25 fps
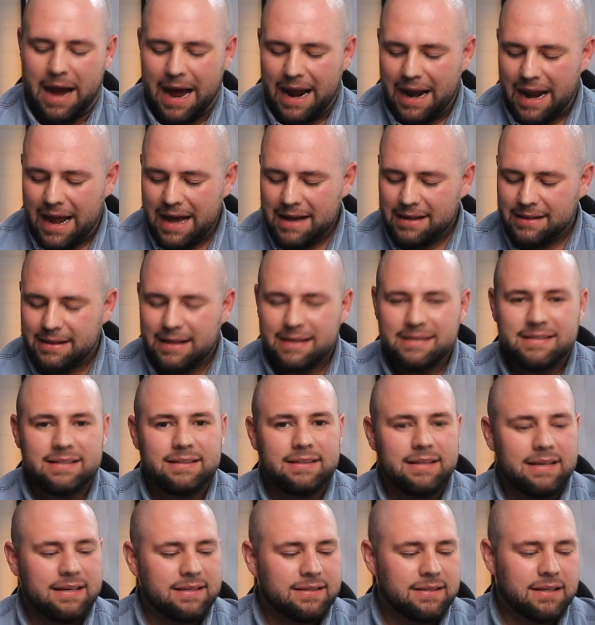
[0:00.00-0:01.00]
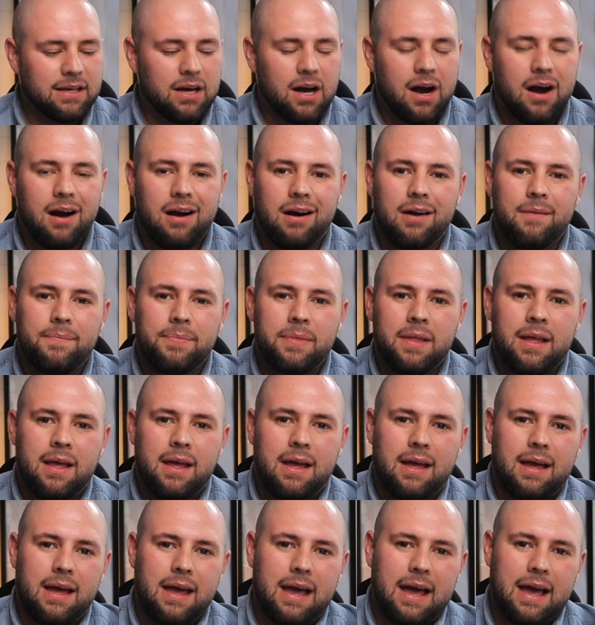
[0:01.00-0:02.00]
I like that this cigar
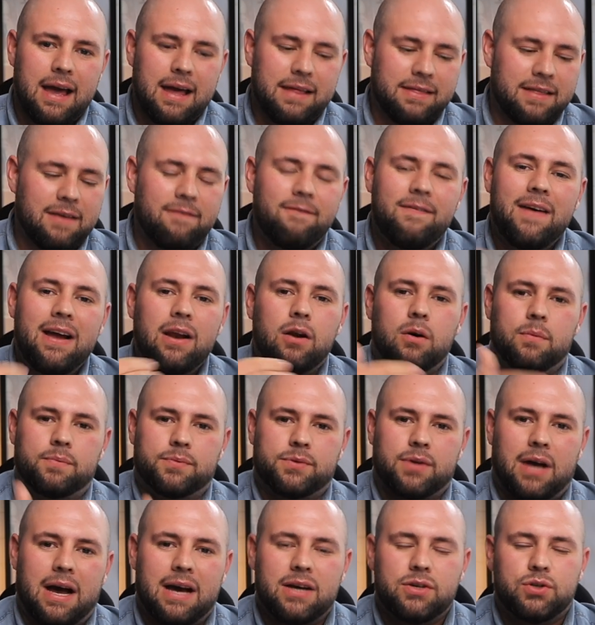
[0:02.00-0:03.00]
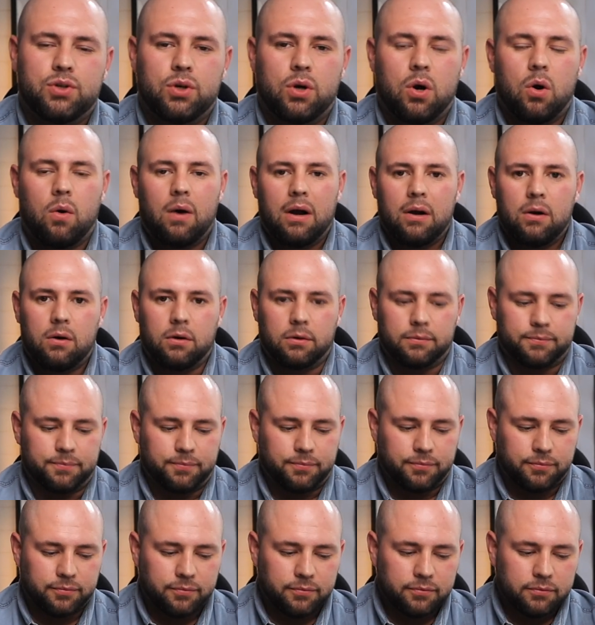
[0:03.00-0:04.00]
develops as you go along.
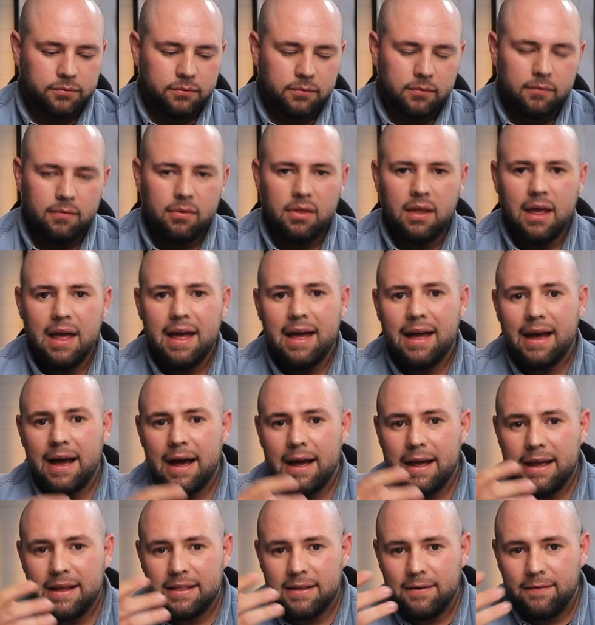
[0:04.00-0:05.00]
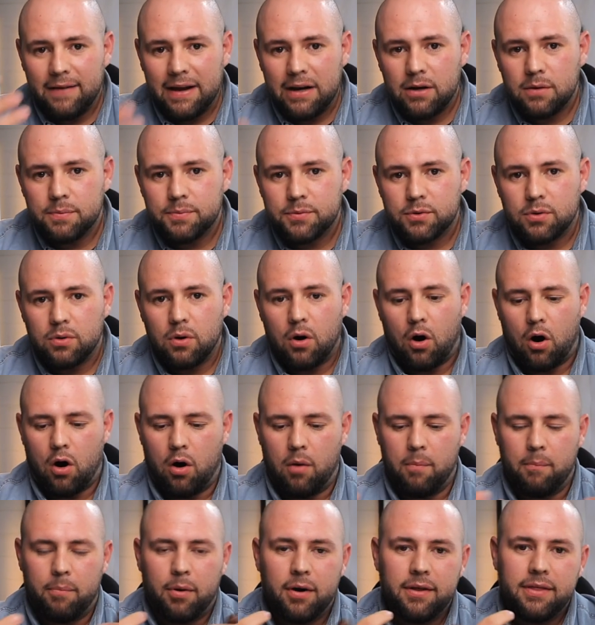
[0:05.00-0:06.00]
It develops
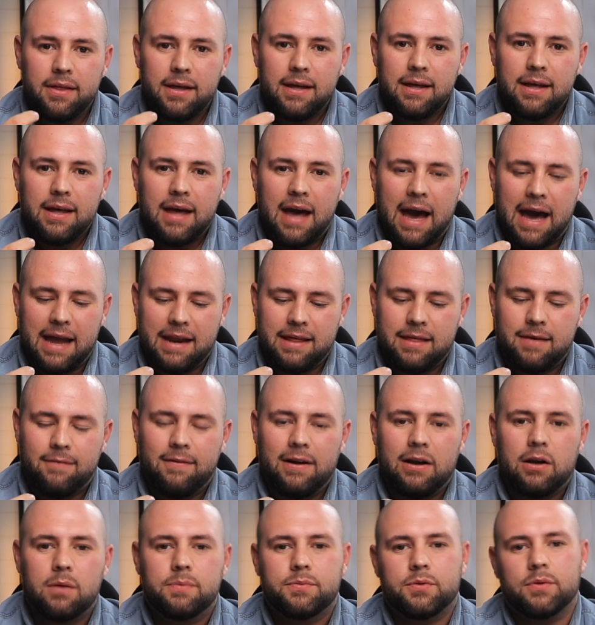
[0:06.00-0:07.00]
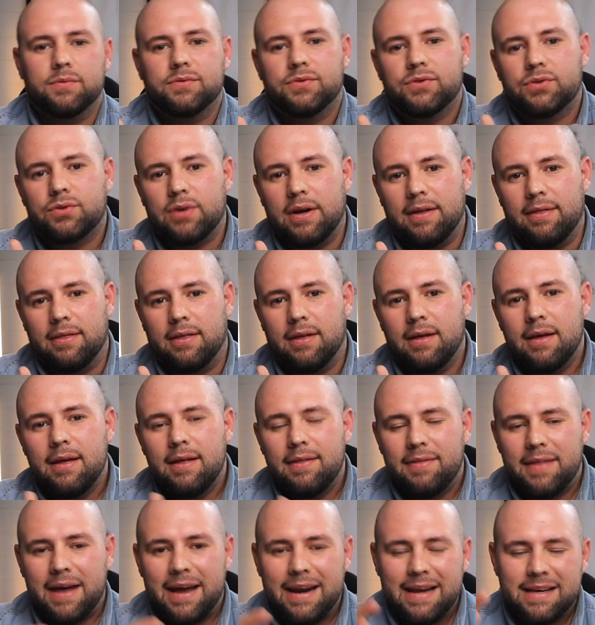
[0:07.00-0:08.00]
on body and it develops on strength.
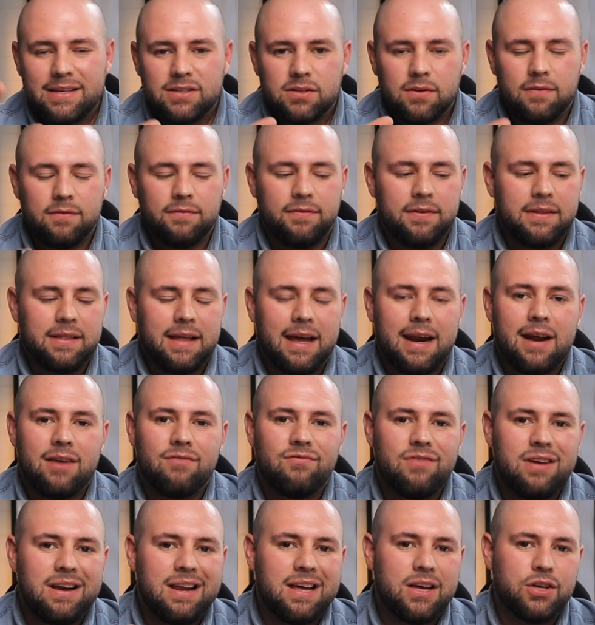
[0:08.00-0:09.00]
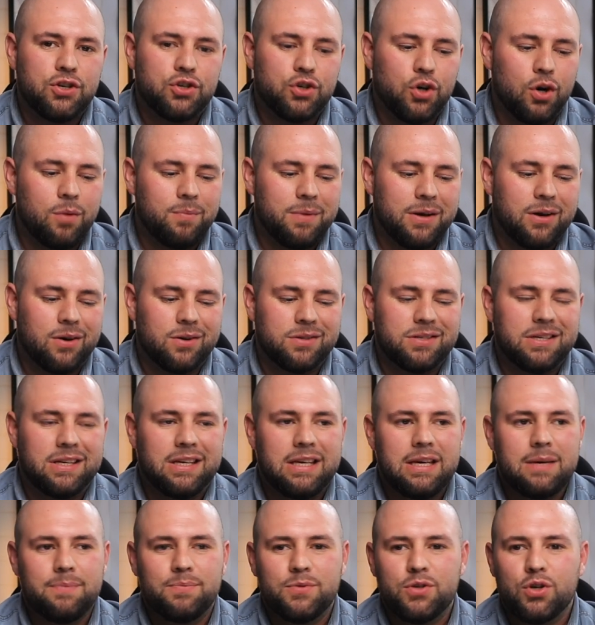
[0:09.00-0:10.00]
That is something that I really enjoy because it
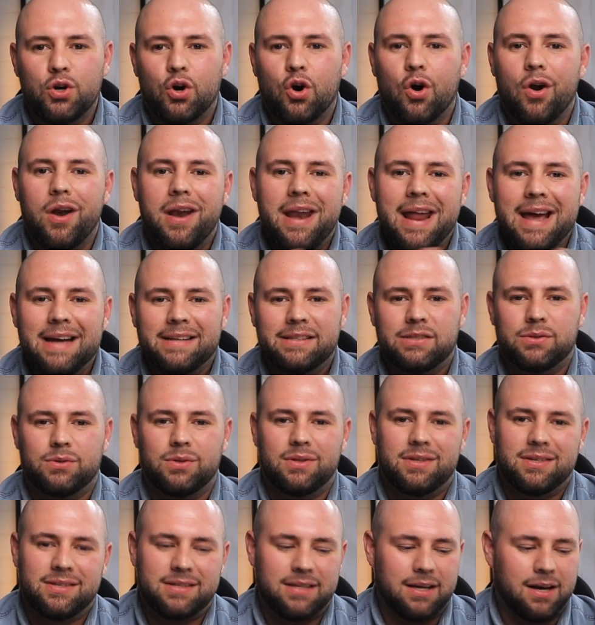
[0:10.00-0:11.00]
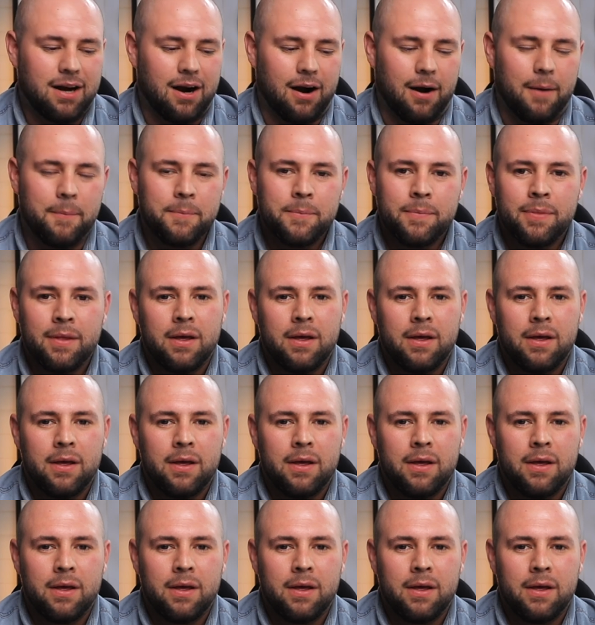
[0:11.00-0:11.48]
keeps you connected to the cigar.